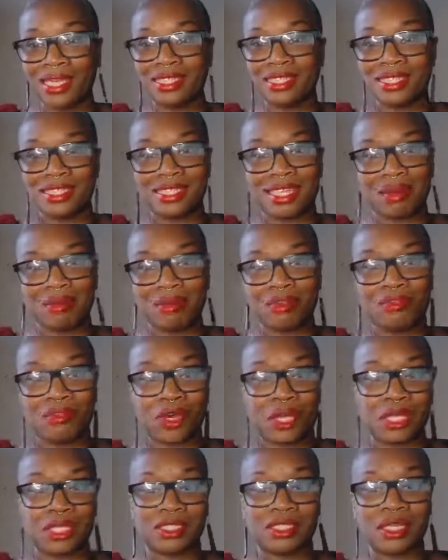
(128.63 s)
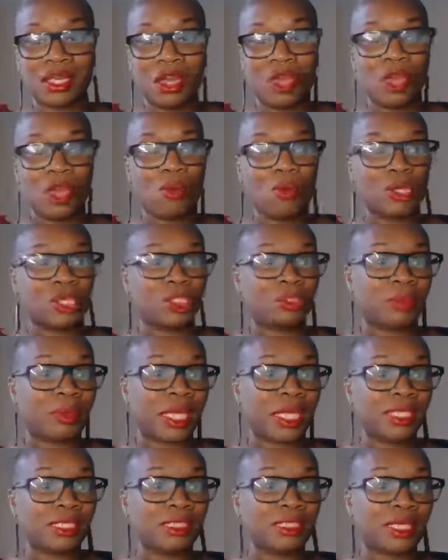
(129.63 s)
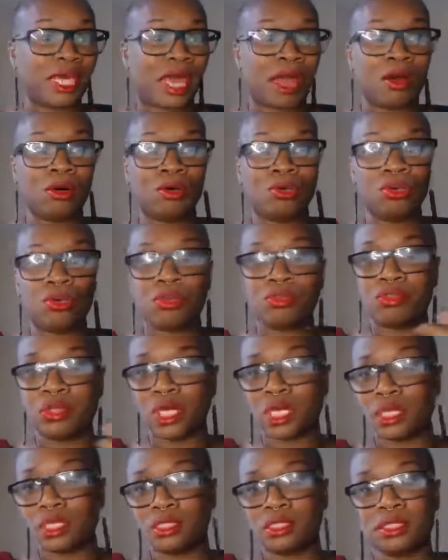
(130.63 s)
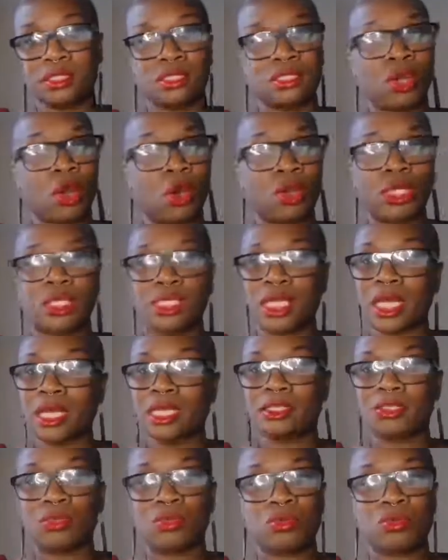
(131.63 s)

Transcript: It's December 1st, which means that all things holidays,